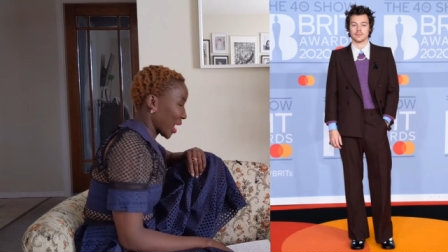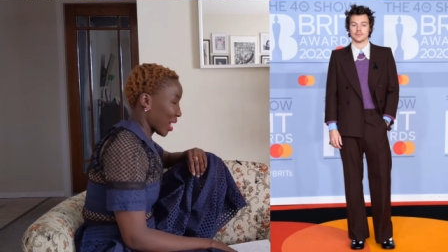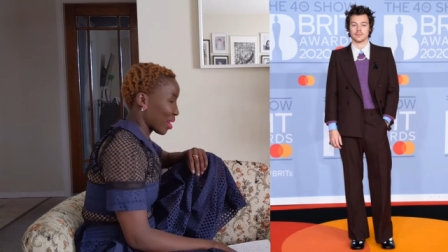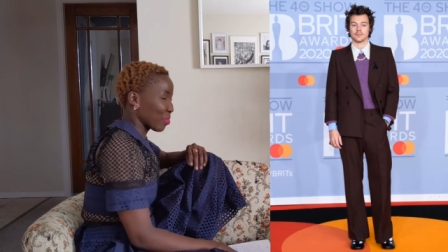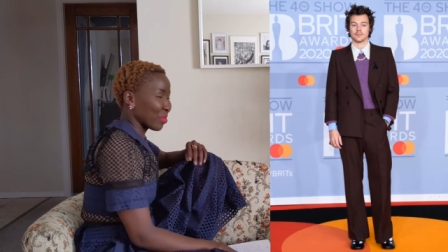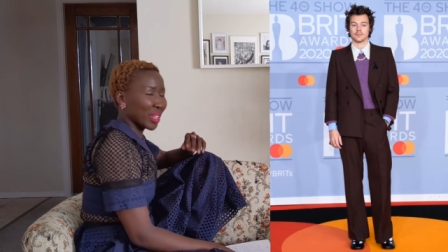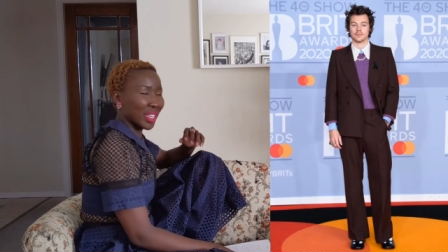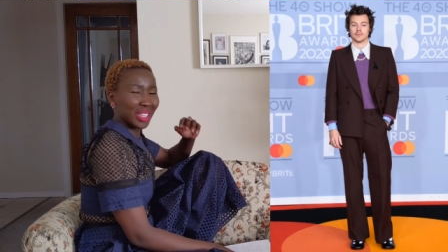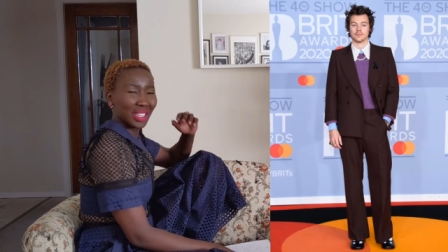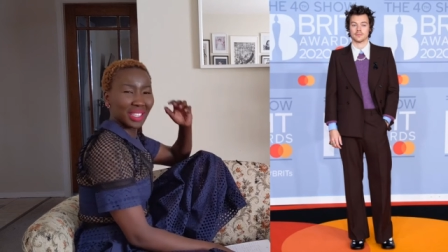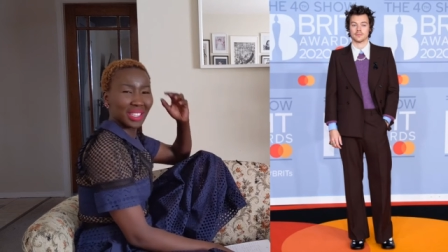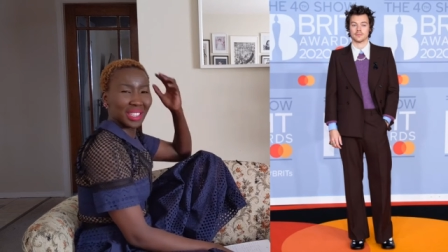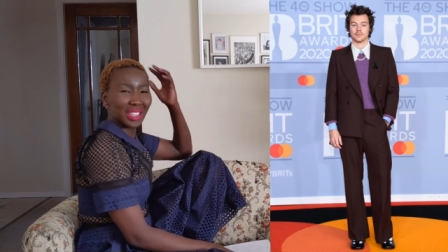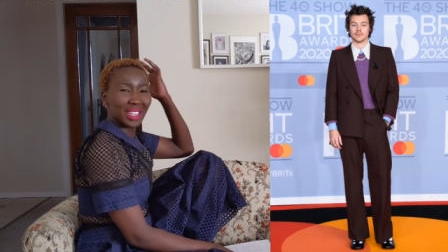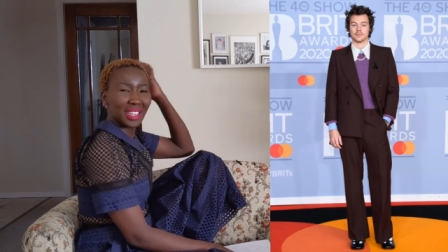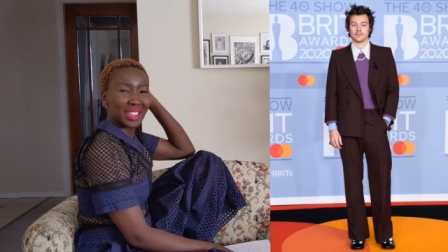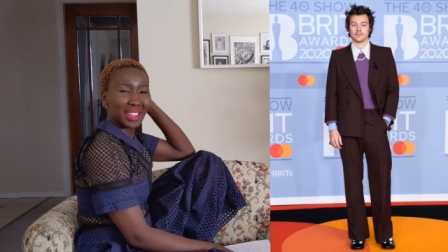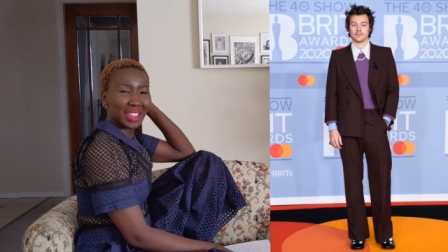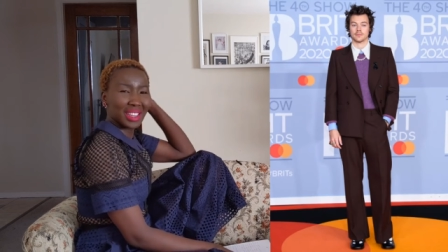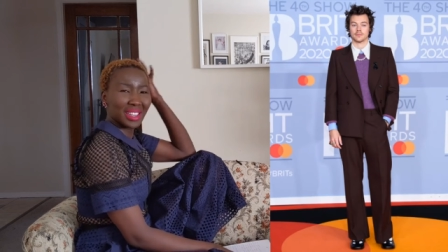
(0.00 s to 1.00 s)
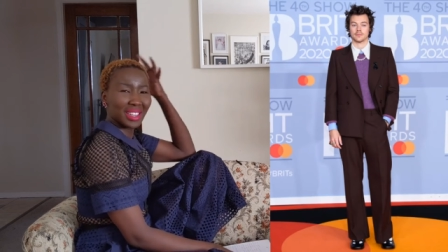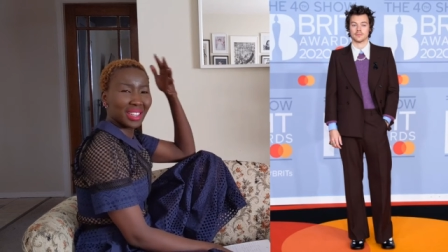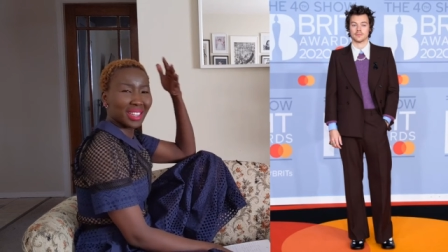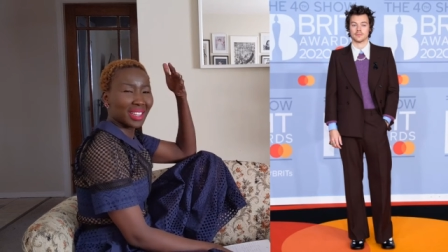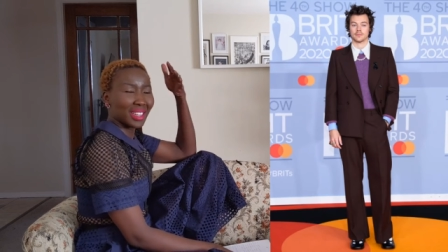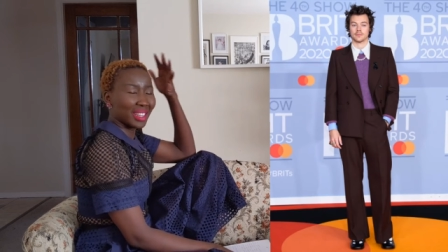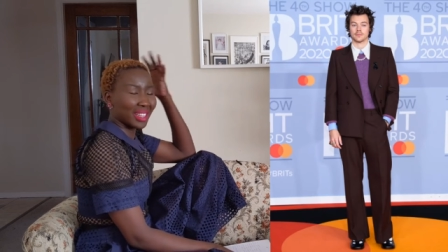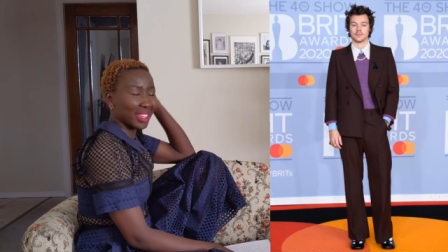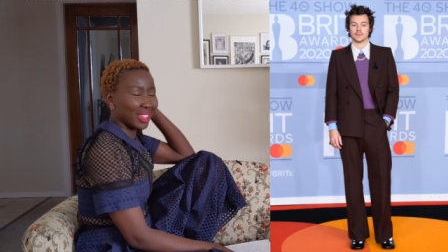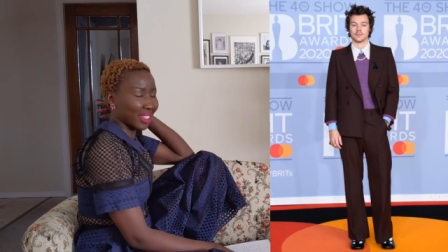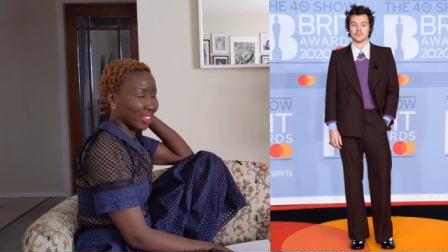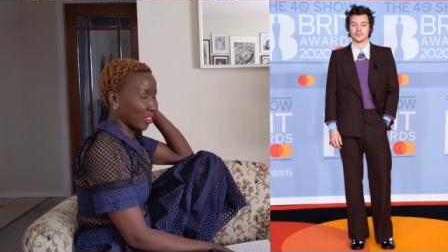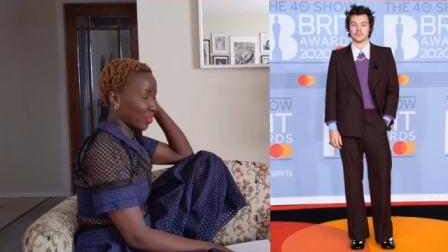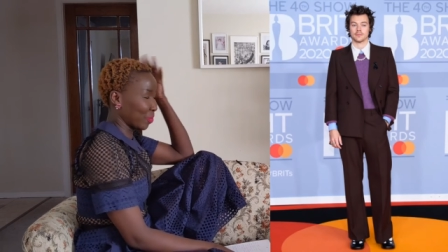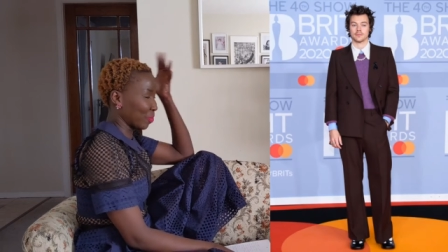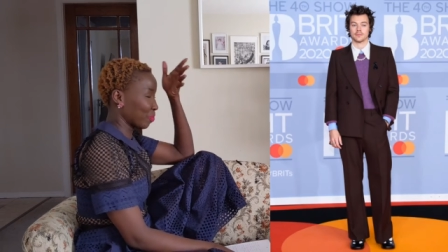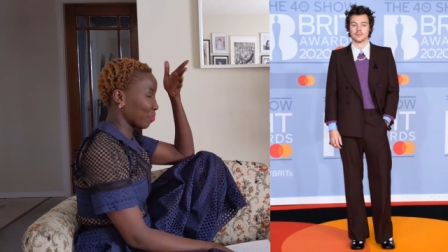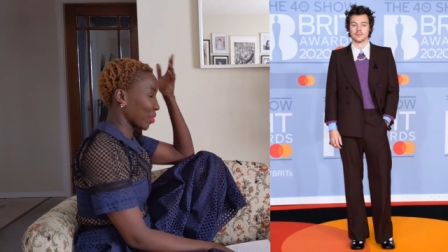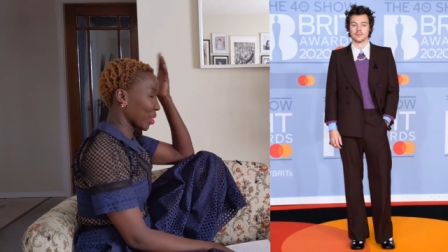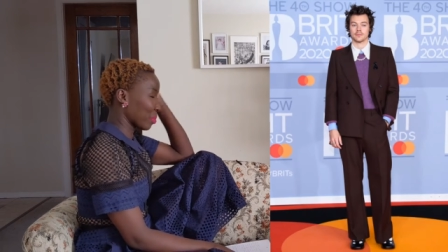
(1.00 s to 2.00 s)
I mean,
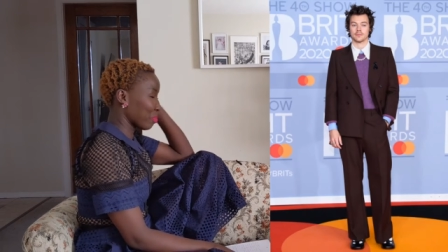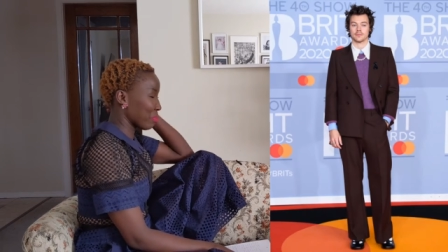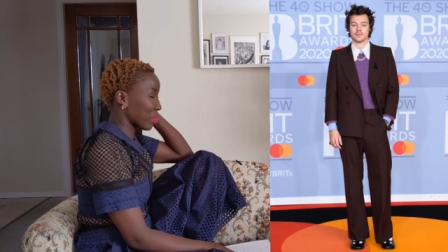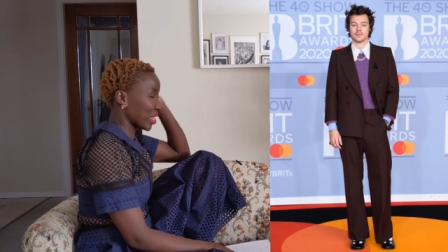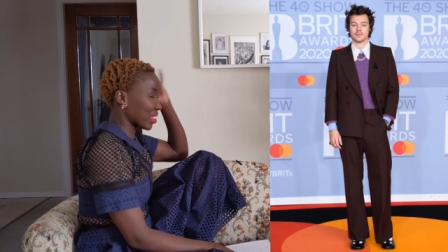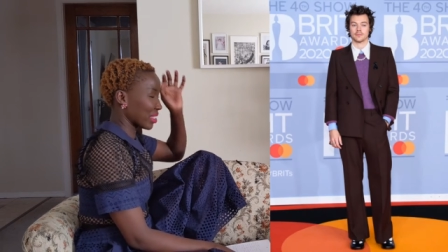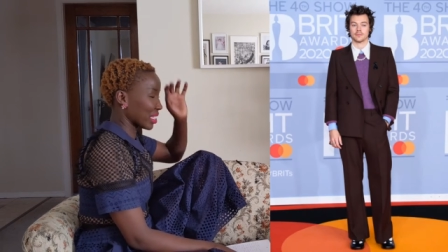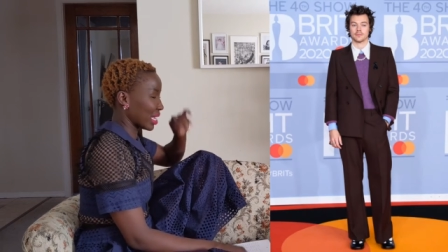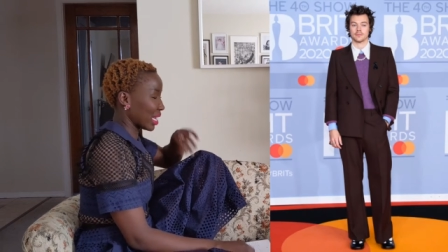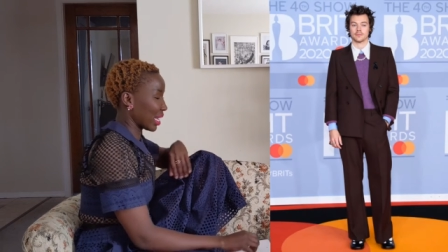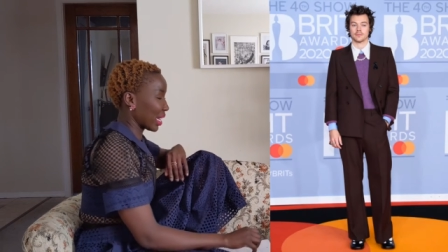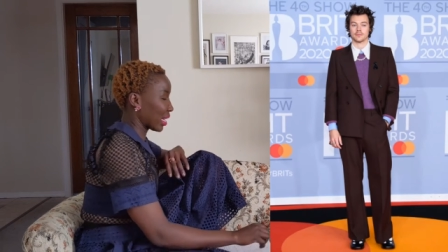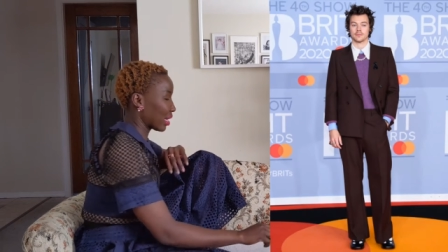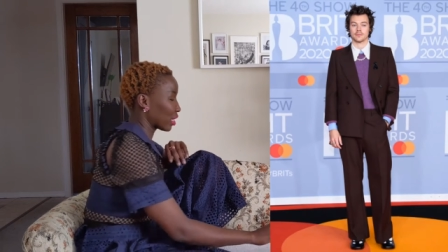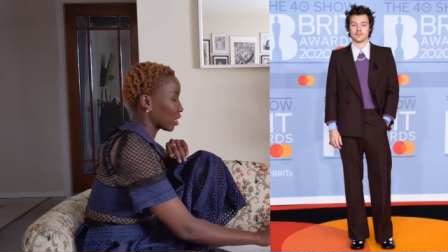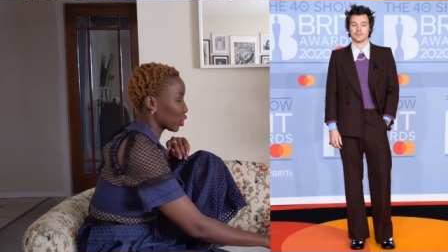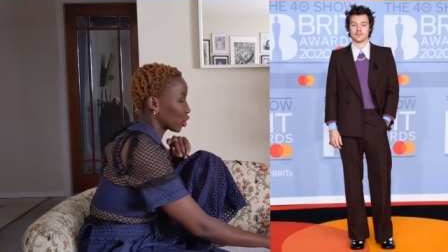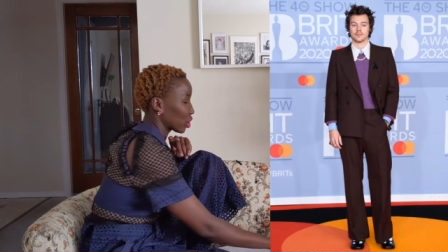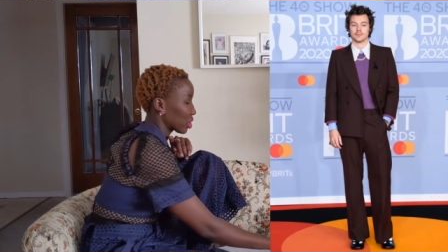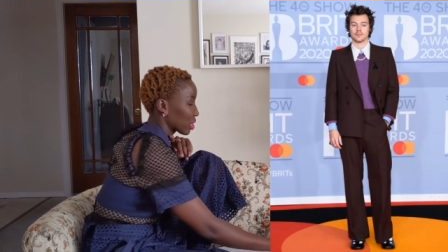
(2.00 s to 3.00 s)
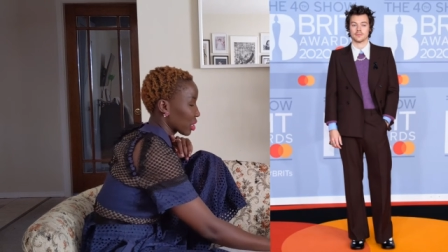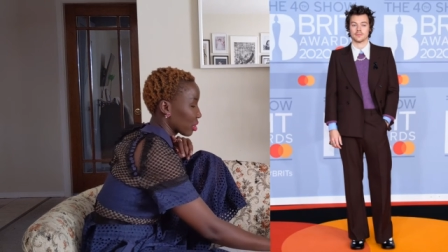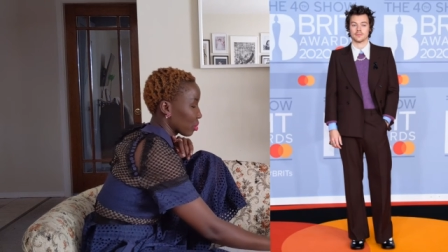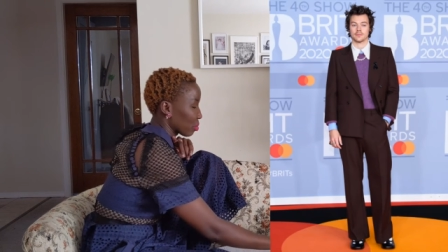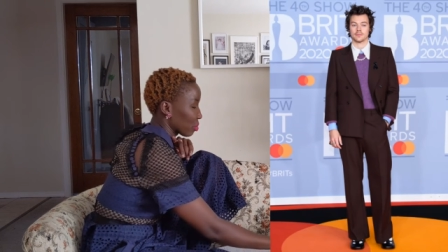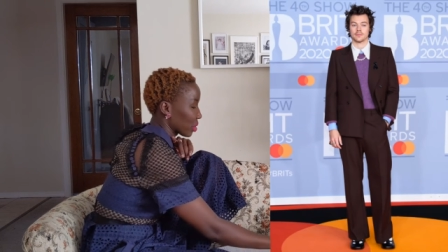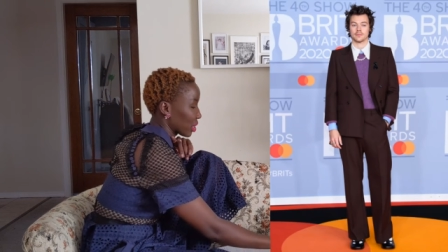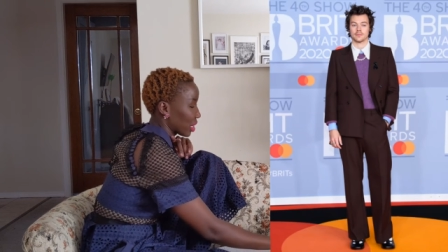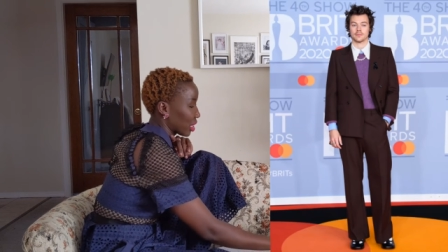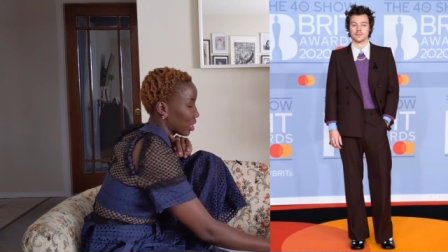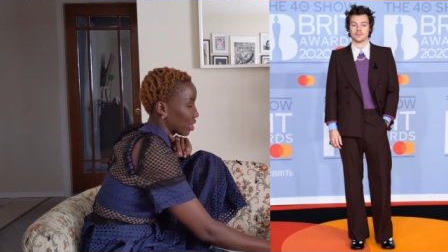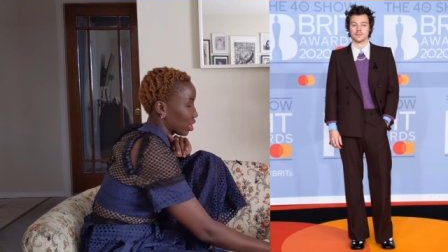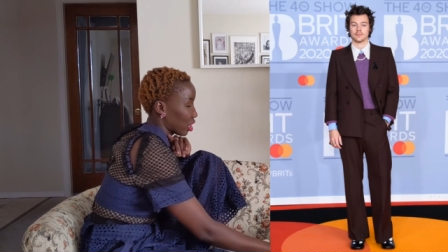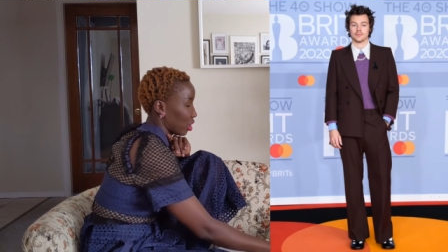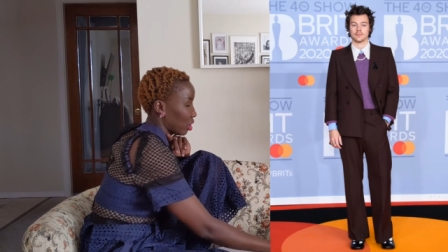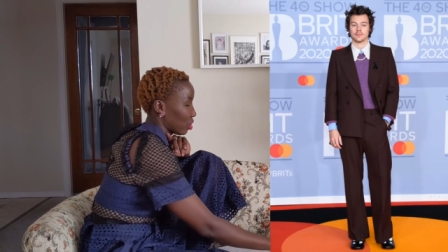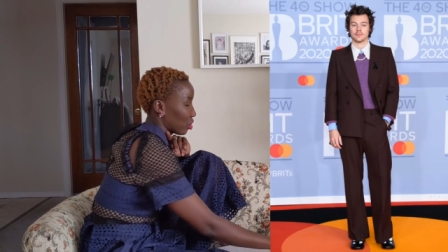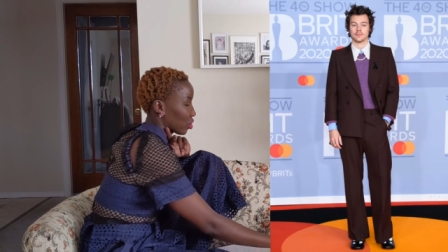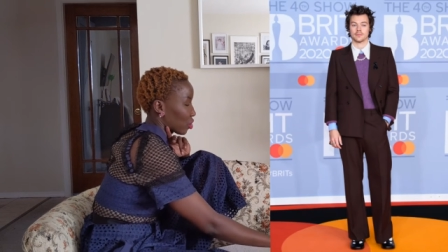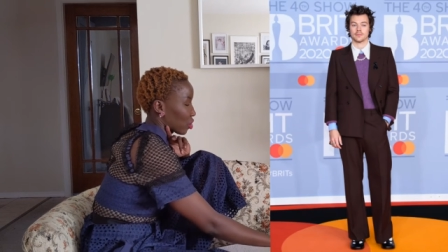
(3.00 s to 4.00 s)
the messy hair just completed
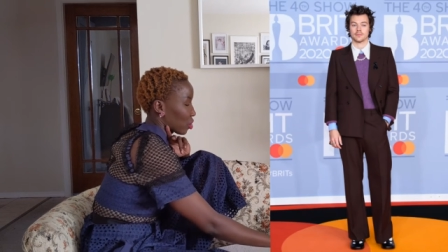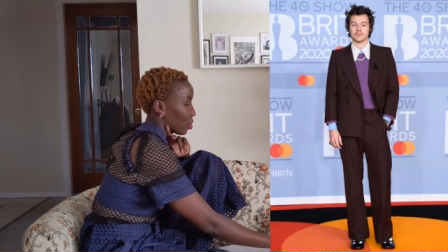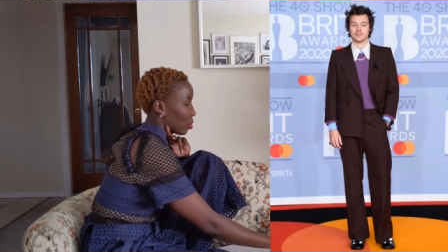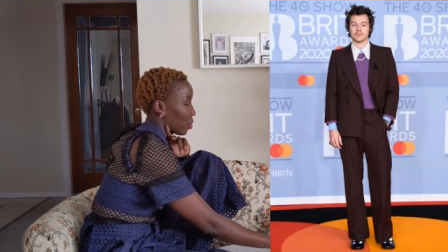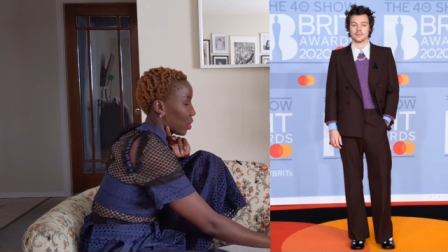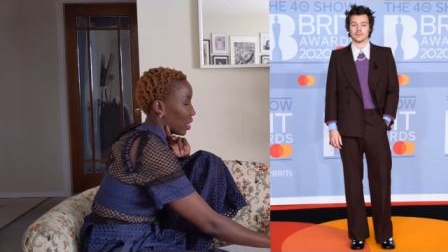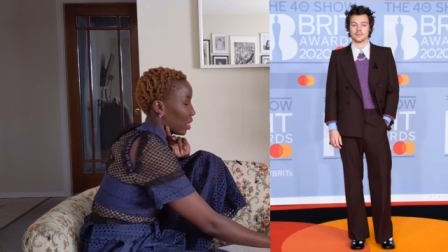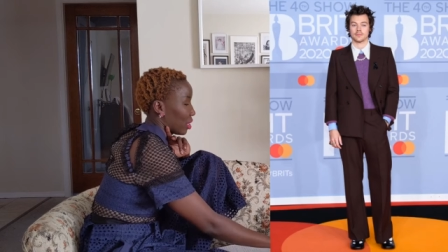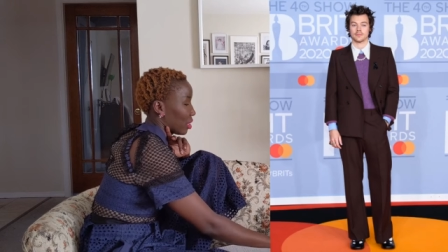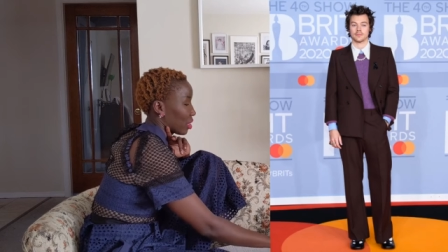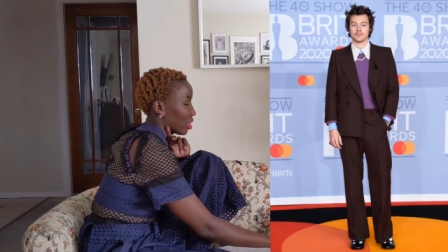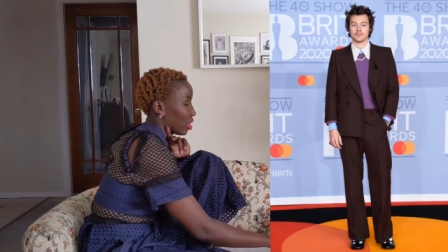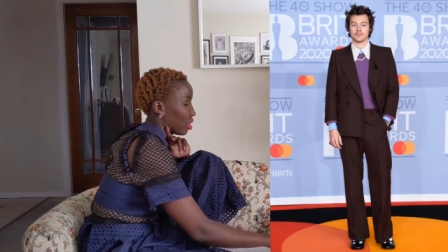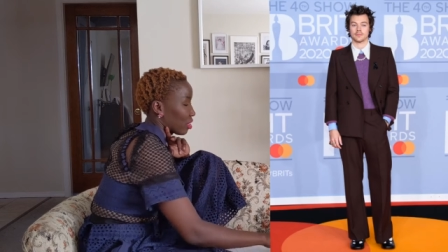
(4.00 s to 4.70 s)
the look so well.